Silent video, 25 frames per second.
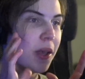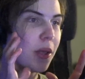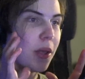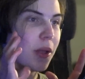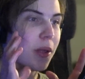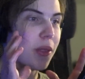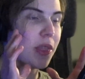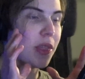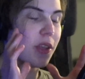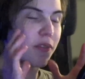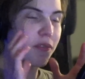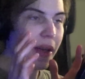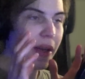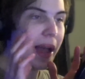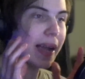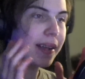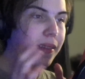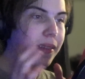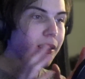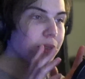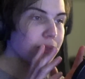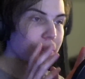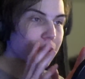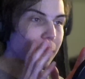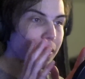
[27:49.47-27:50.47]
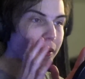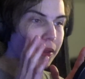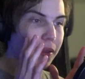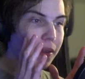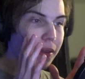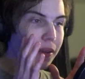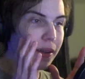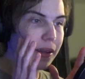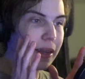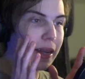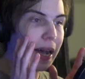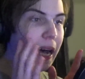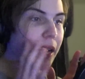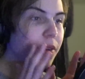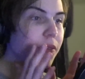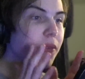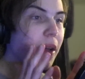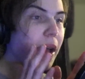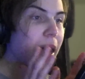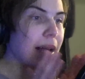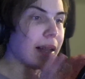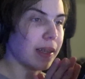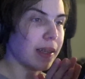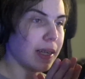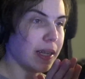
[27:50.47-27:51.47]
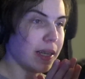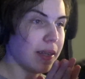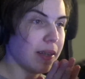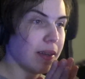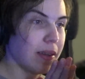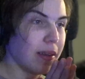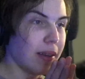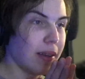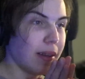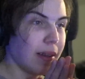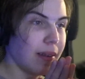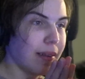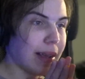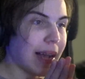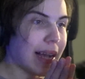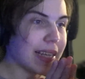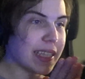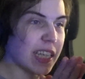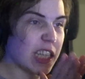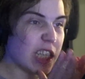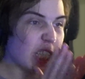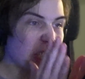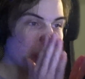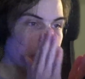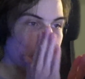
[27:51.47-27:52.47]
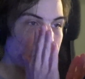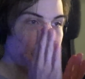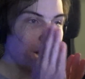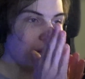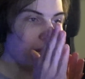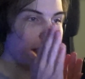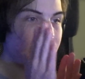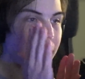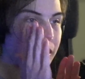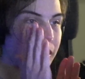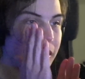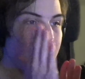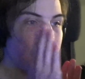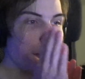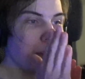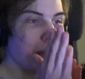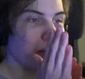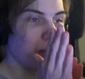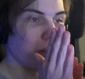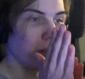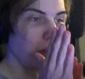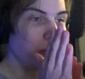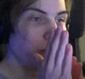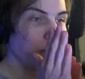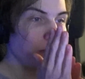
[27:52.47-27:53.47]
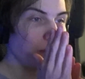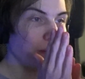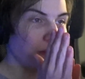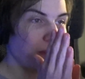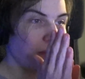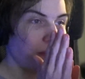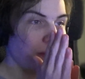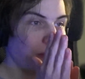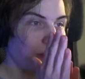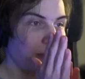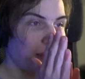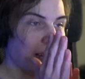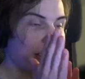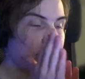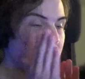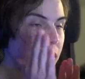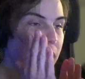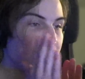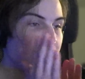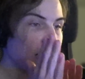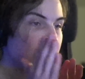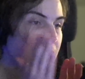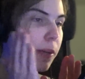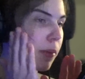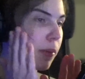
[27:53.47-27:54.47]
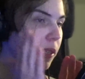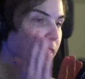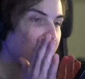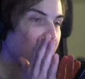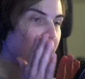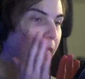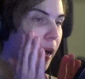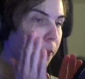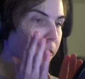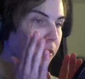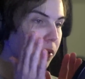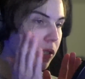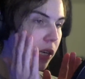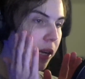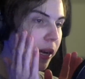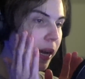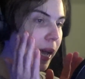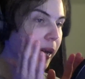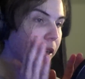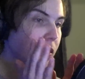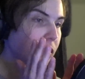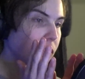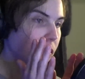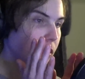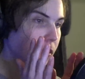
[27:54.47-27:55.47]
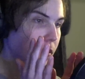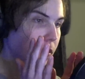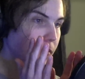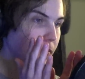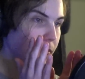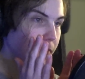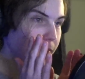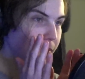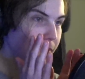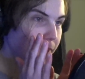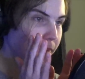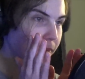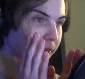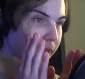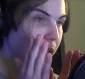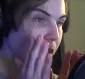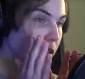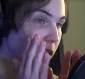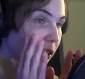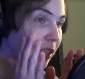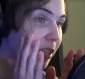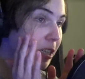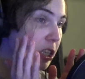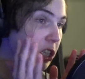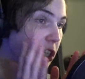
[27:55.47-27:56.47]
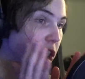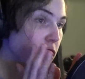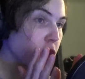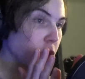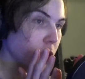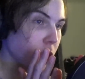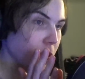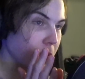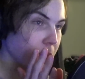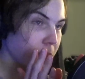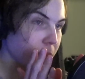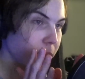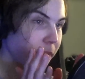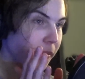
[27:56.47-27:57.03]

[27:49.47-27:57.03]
The fact that God Valley has a split in the middle, that's not something that happens on accident. That is a decision.